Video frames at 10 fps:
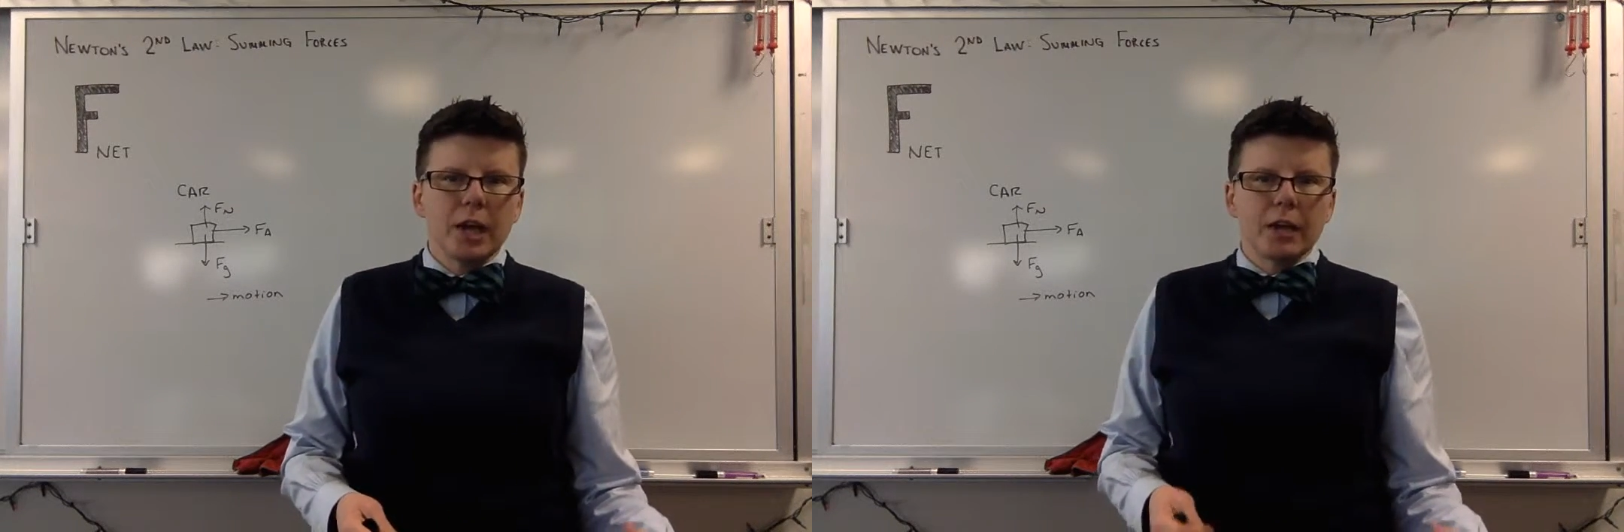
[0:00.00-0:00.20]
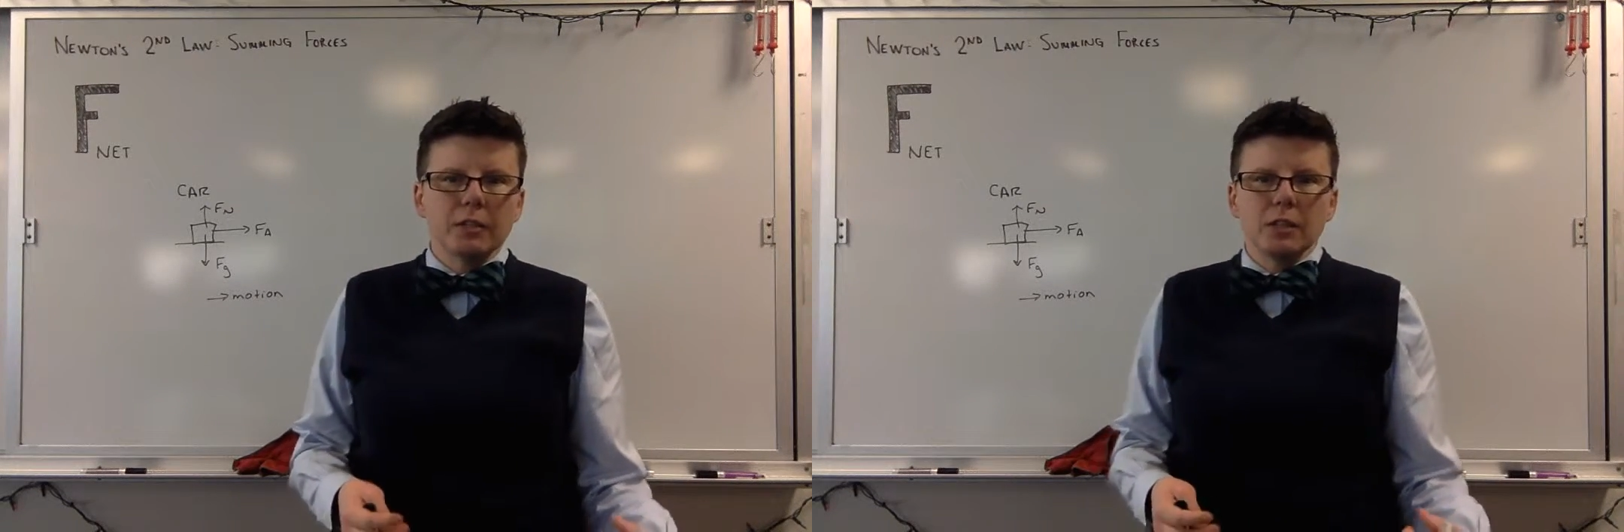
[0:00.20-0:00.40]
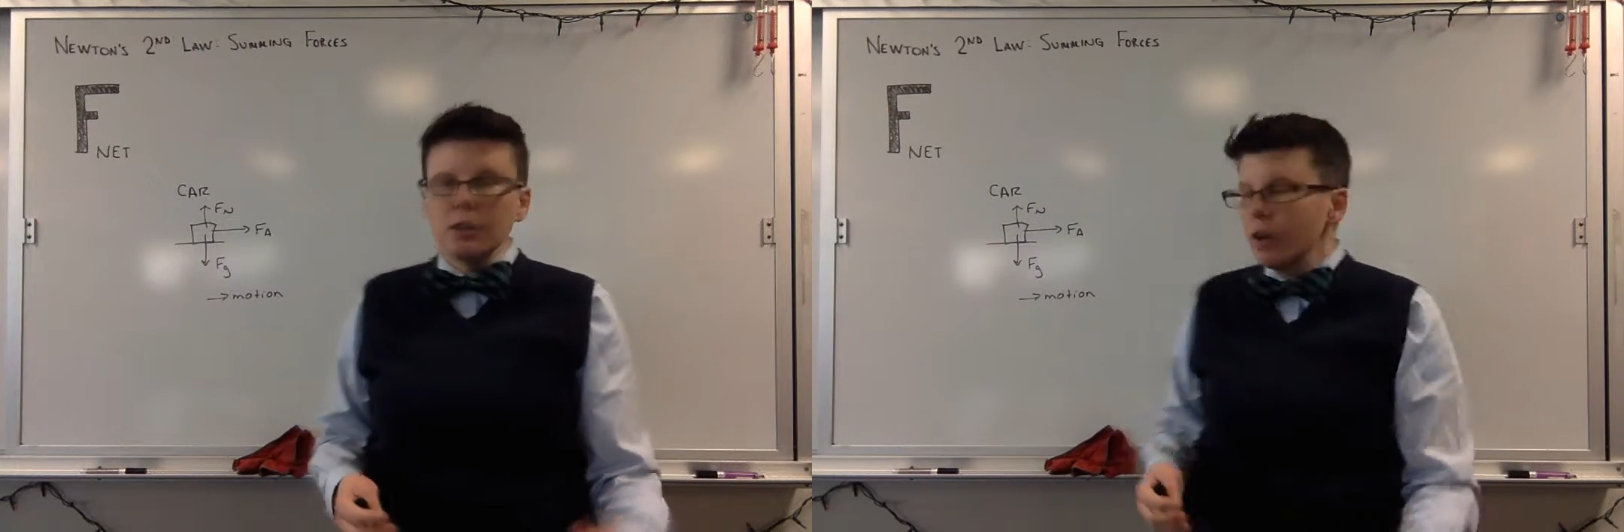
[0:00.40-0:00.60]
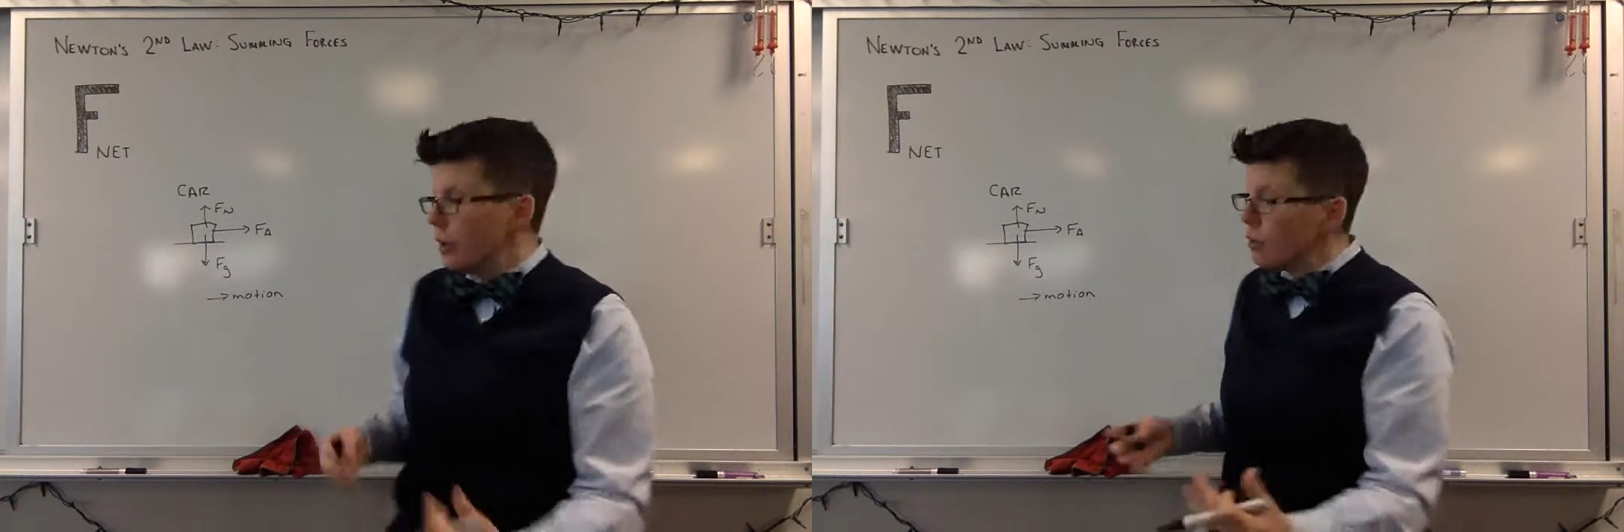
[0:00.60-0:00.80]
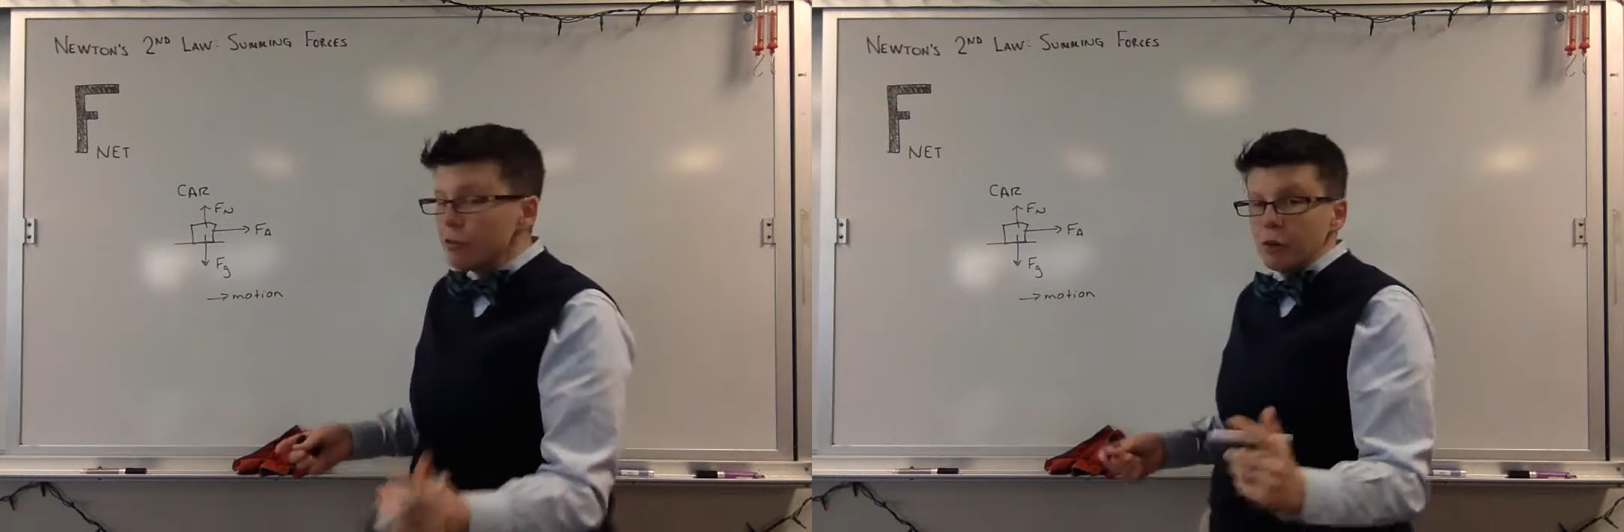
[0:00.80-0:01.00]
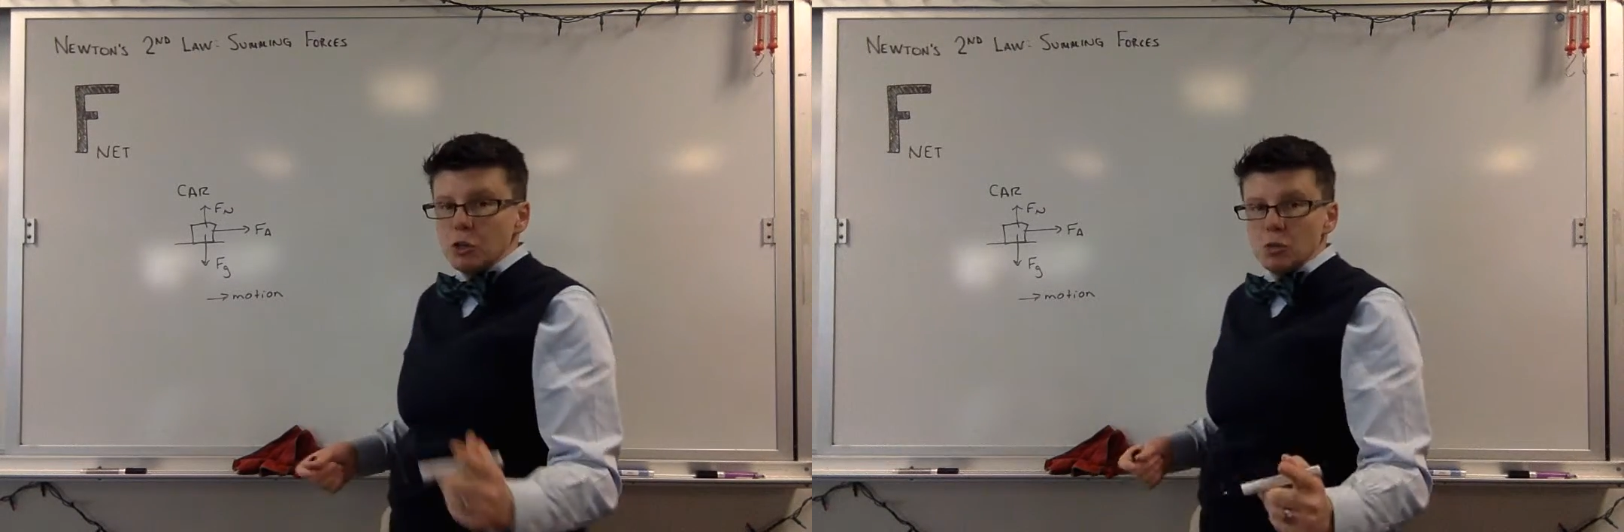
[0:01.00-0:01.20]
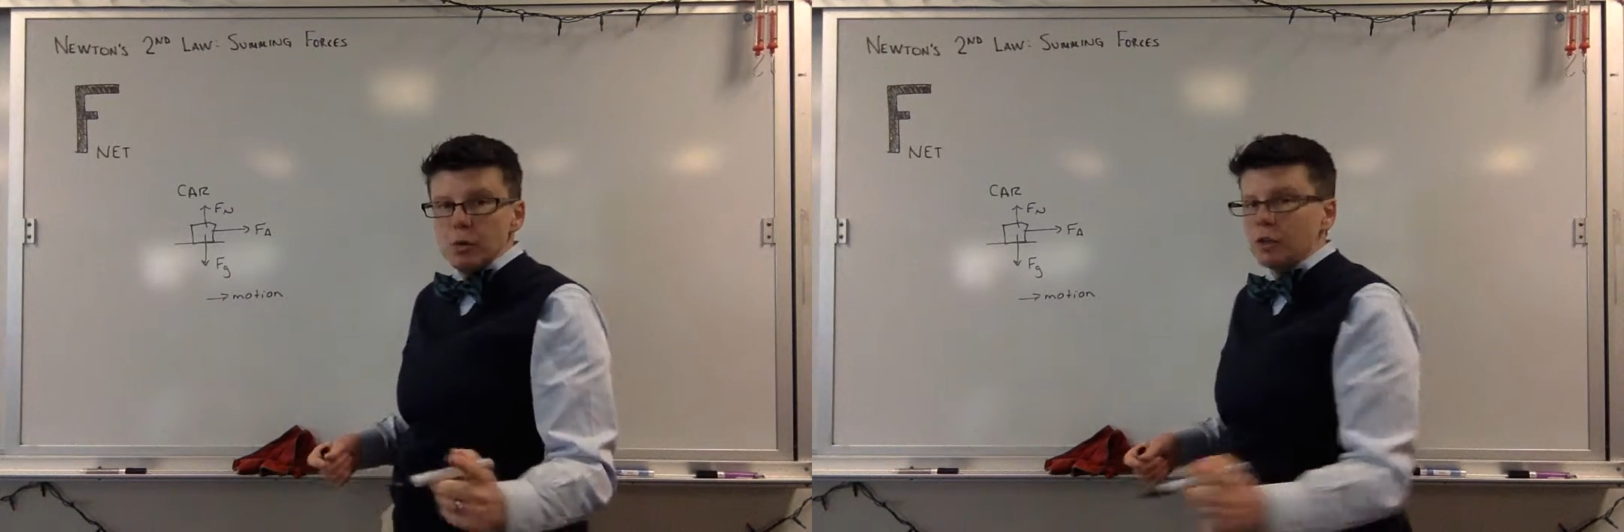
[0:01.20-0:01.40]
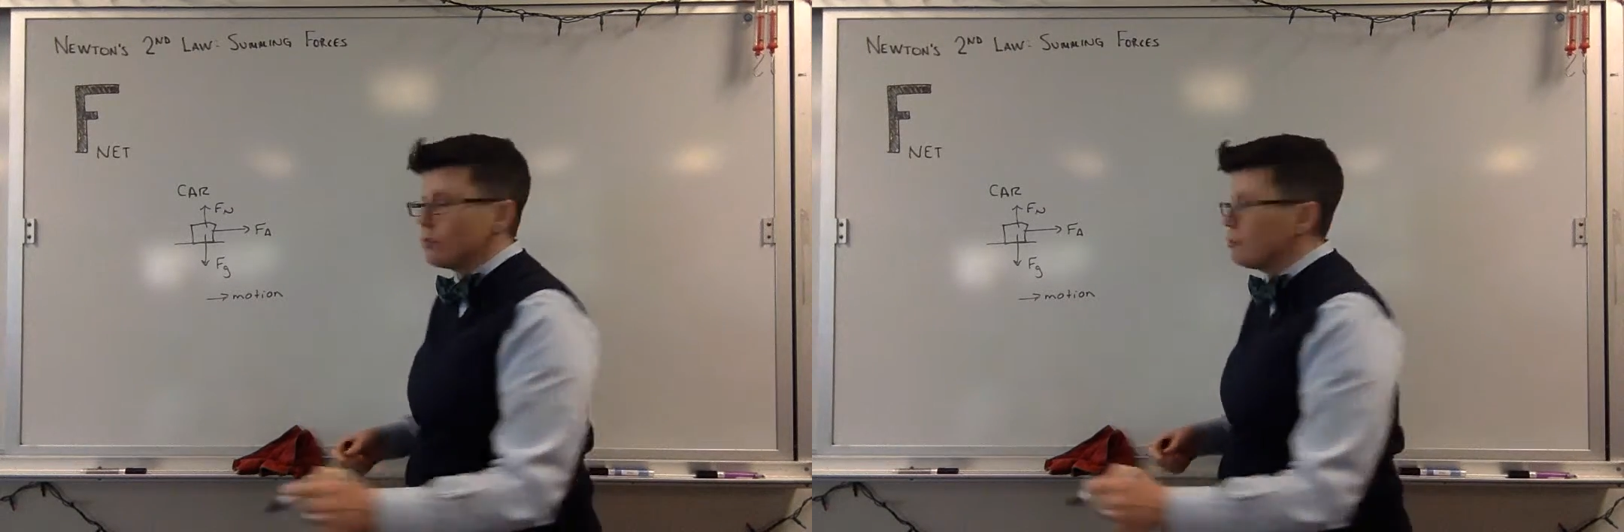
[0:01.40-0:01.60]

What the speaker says: acting on it. The first being